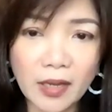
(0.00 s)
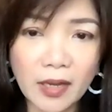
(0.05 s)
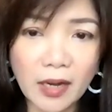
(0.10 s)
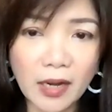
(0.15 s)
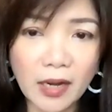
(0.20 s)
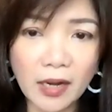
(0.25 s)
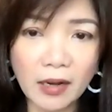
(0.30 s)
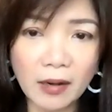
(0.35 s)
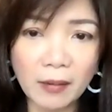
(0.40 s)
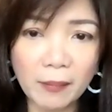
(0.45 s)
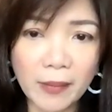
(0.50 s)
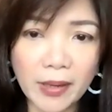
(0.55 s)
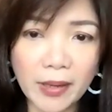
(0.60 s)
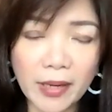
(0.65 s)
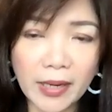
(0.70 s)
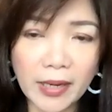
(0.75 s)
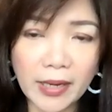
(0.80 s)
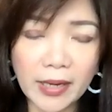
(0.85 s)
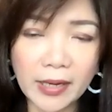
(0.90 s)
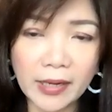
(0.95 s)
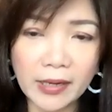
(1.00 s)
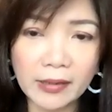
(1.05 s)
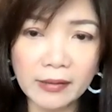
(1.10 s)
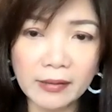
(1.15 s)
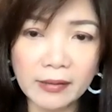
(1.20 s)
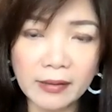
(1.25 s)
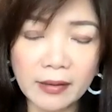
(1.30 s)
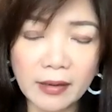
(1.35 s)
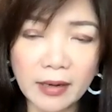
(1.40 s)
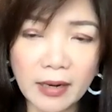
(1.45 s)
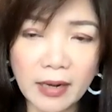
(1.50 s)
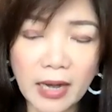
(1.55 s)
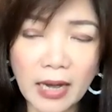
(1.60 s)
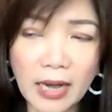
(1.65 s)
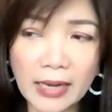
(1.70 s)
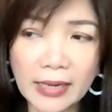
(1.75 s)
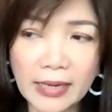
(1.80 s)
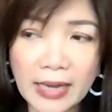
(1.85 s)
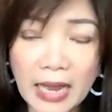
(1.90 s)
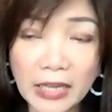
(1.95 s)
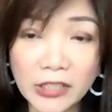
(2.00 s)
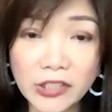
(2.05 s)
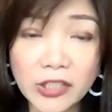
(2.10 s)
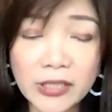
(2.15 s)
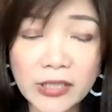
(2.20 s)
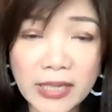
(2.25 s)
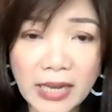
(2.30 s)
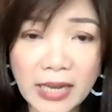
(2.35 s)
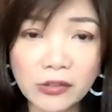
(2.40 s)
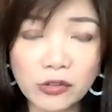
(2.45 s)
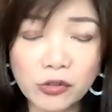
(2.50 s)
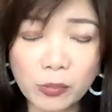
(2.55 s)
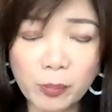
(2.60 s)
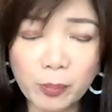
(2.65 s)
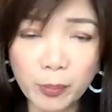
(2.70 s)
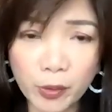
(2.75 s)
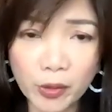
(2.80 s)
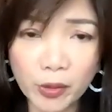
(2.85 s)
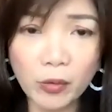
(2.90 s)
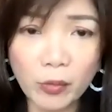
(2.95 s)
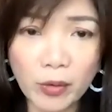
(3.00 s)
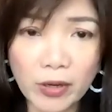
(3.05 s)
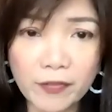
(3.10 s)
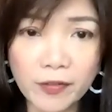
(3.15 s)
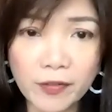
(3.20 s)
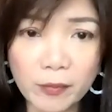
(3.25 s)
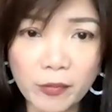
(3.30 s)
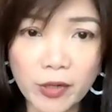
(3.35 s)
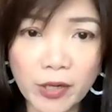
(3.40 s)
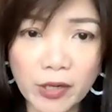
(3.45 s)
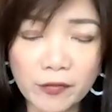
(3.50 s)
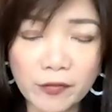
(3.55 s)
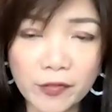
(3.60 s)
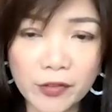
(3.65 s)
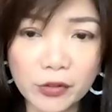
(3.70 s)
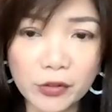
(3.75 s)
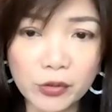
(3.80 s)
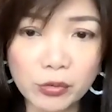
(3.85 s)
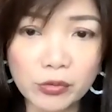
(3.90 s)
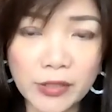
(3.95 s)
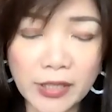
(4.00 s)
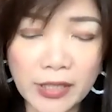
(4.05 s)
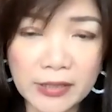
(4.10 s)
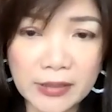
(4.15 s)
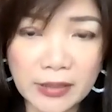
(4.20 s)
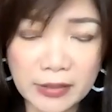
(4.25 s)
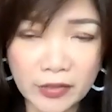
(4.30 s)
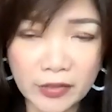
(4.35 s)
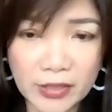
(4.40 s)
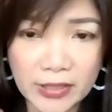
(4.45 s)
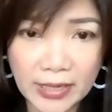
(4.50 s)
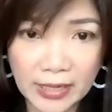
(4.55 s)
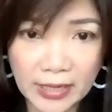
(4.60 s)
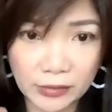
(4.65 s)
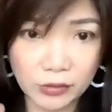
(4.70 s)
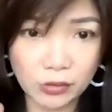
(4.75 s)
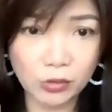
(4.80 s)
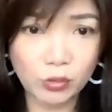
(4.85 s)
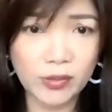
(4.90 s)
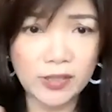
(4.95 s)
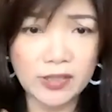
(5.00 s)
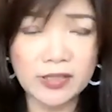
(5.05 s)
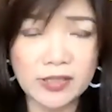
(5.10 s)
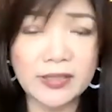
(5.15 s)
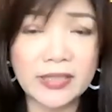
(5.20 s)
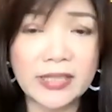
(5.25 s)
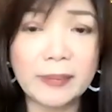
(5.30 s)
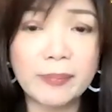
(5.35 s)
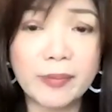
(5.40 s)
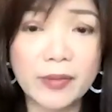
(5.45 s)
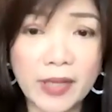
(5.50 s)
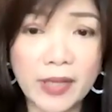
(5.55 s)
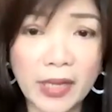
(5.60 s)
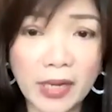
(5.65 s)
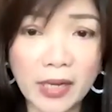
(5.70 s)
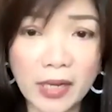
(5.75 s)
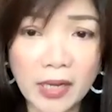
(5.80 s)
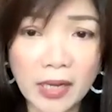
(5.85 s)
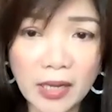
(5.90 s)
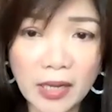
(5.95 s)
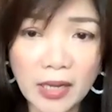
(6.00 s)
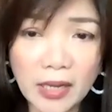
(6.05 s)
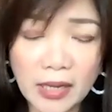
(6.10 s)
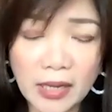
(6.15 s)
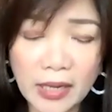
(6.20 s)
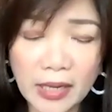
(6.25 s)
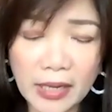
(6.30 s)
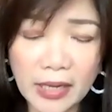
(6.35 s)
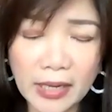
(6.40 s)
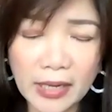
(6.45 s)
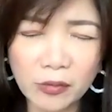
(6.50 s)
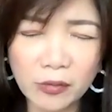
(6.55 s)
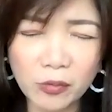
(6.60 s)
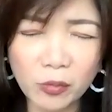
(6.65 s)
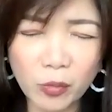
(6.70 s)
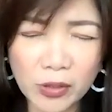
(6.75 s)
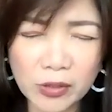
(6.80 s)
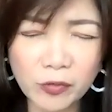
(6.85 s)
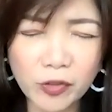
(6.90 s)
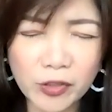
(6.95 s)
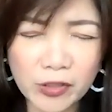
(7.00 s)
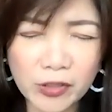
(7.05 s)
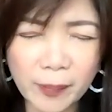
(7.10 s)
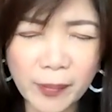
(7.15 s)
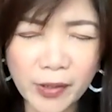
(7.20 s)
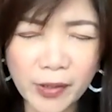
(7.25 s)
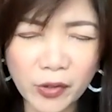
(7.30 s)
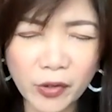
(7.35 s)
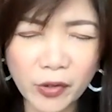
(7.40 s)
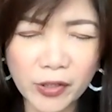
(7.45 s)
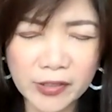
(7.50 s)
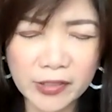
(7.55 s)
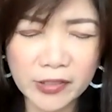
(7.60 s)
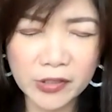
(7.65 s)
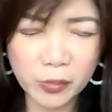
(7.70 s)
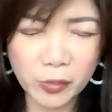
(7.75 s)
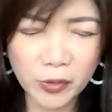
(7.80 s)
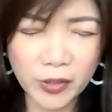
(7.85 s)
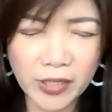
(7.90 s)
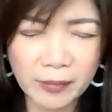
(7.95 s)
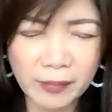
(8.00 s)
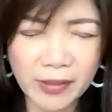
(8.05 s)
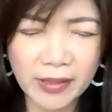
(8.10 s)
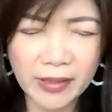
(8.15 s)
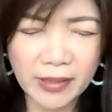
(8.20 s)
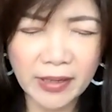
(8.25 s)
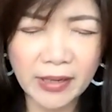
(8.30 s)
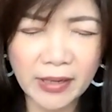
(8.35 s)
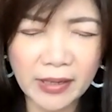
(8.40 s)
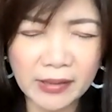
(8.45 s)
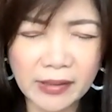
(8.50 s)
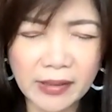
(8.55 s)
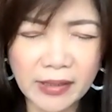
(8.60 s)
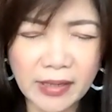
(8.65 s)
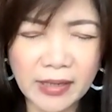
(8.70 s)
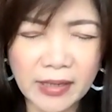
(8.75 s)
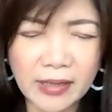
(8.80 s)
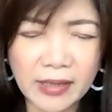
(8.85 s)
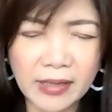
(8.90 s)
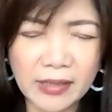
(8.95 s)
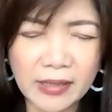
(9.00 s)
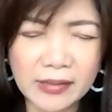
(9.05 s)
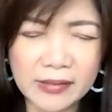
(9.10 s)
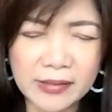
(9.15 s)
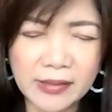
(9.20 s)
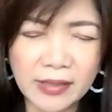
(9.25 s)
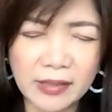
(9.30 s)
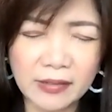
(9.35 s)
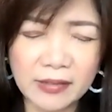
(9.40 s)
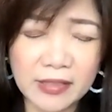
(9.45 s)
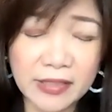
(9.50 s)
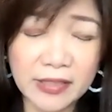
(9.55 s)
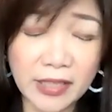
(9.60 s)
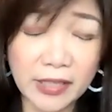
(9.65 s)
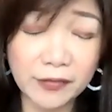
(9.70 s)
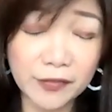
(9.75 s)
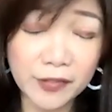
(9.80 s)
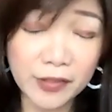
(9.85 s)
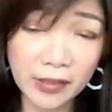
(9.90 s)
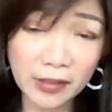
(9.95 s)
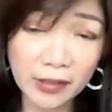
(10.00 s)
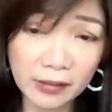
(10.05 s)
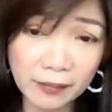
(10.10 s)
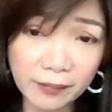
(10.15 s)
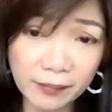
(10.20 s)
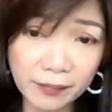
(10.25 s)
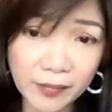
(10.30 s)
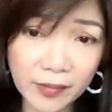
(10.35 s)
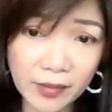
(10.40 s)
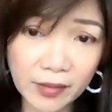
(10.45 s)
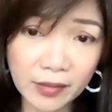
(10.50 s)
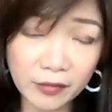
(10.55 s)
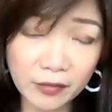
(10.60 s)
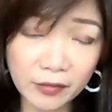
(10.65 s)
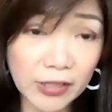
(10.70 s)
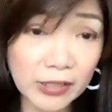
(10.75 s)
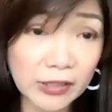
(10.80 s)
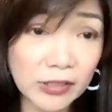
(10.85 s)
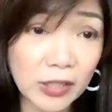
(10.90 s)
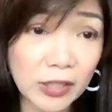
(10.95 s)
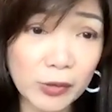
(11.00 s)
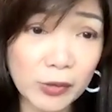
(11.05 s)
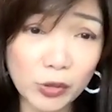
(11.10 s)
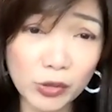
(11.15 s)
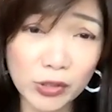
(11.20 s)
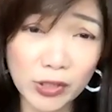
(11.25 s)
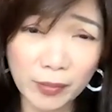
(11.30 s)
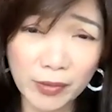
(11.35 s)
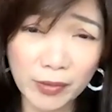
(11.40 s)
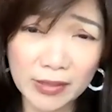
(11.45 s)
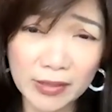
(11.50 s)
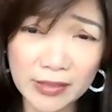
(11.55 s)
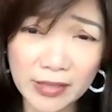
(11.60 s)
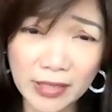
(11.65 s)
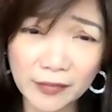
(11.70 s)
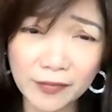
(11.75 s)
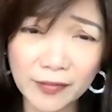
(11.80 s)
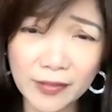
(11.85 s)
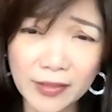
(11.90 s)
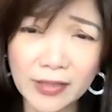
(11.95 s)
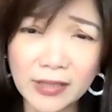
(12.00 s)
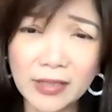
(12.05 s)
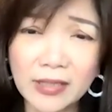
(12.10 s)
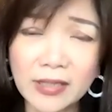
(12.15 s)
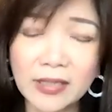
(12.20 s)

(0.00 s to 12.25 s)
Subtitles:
And I actually had to pull away from work for 2 days and really had to do this deep think. And what were the priorities were in my head? And I said, safety. Can we do something safely?